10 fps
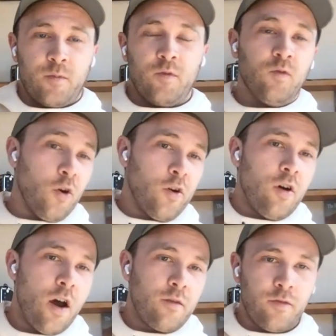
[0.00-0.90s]
learned a
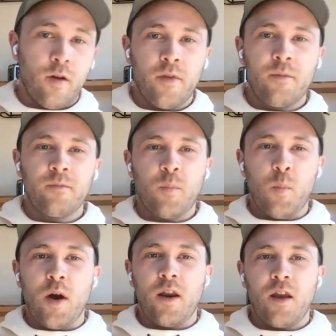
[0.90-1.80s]
lot from them.
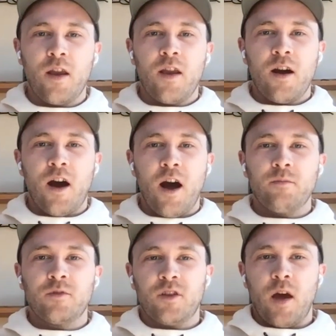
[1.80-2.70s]
But
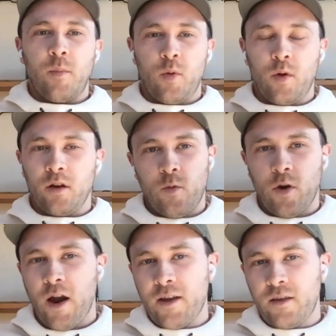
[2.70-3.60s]
I'm to that point
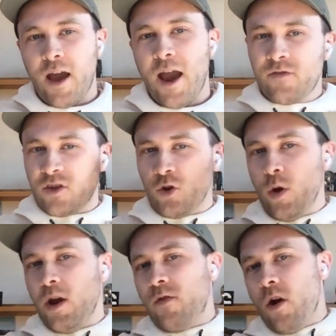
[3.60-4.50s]
where I have this
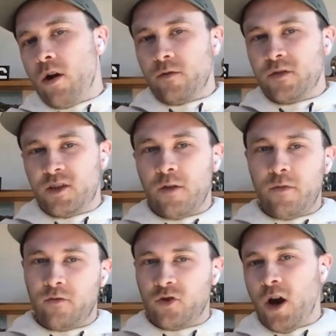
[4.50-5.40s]
graveyard of stuff
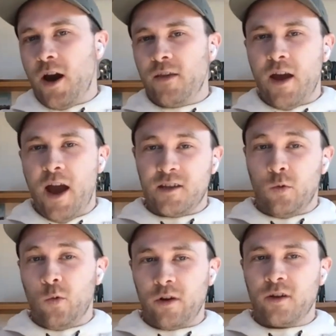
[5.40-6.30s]
I've tried that
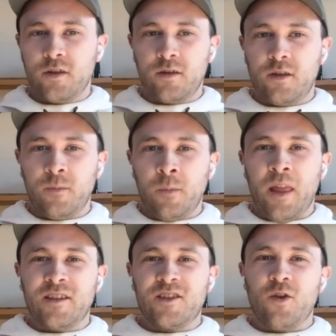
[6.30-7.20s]
hasn't worked.
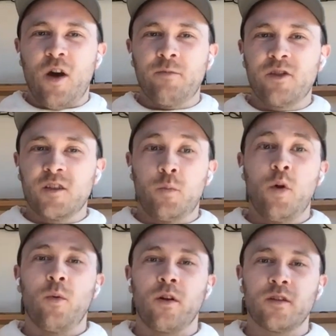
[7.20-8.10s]
And so I'm to this
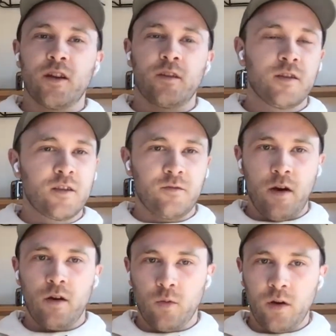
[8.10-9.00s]
point where it's like, this is
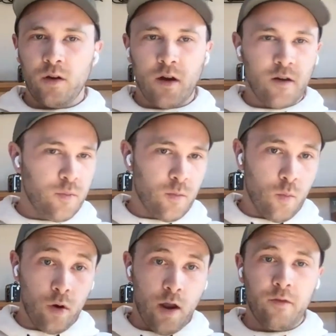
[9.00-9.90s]
very real. I've put
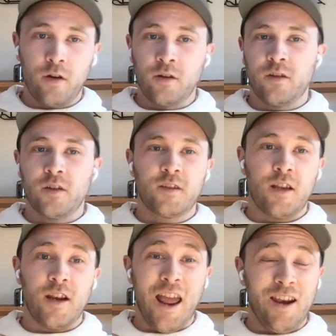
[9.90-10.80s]
more effort into this
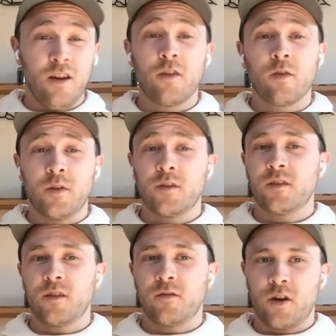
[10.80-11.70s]
than any other
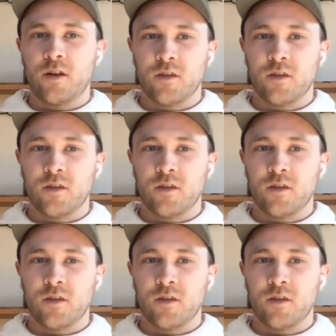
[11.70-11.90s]
business I've tried to